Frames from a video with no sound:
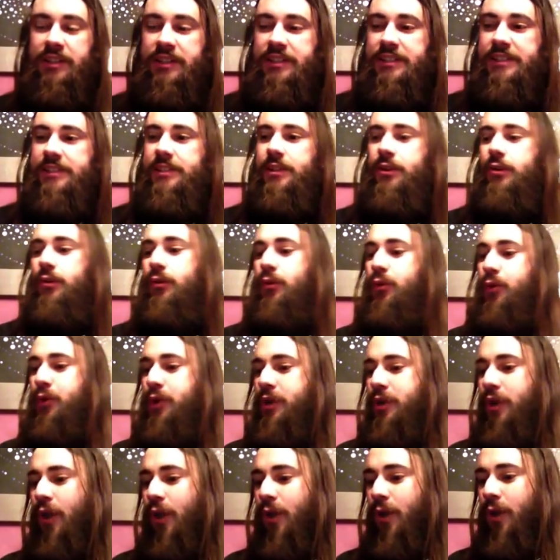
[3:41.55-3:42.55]
So,
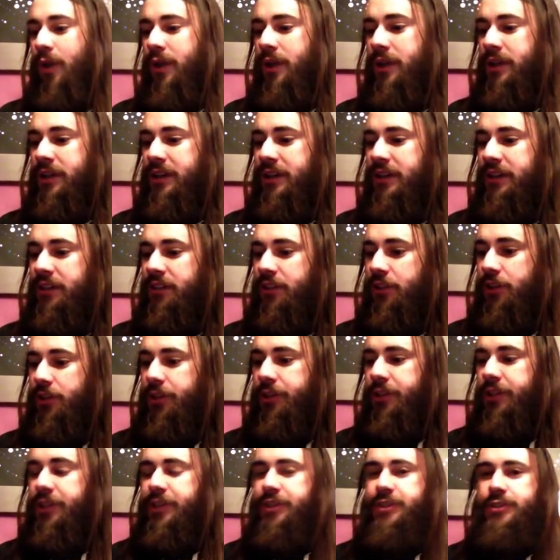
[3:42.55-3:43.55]

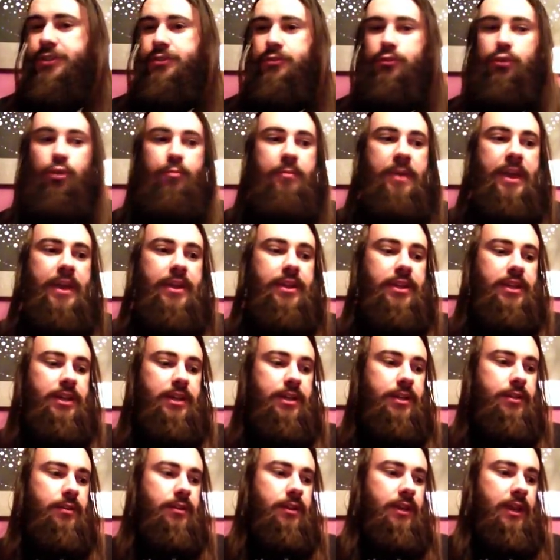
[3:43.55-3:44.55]
Turkish,
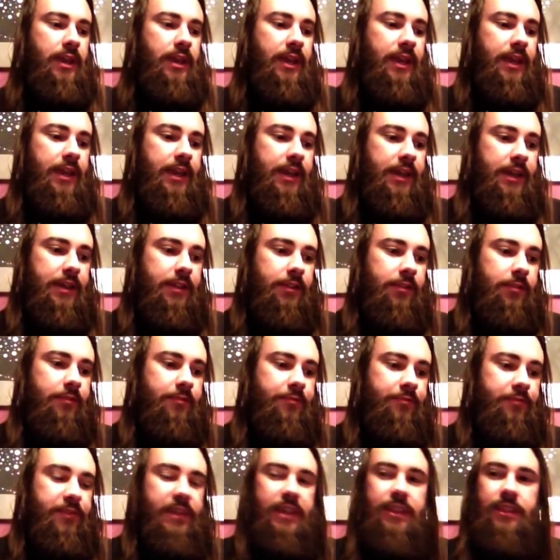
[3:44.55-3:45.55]
Romanian, and
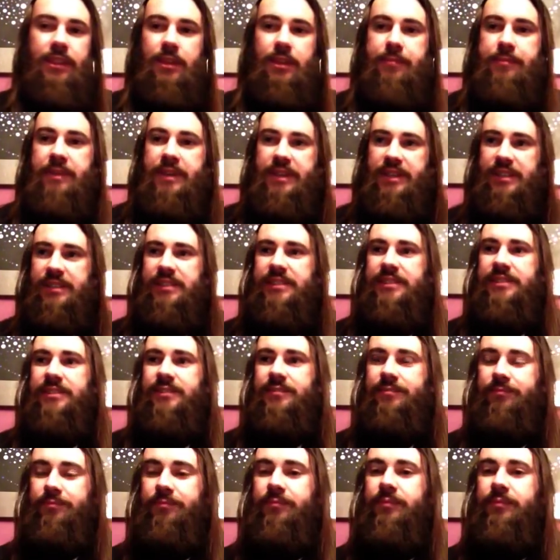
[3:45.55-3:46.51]
Vietnamese.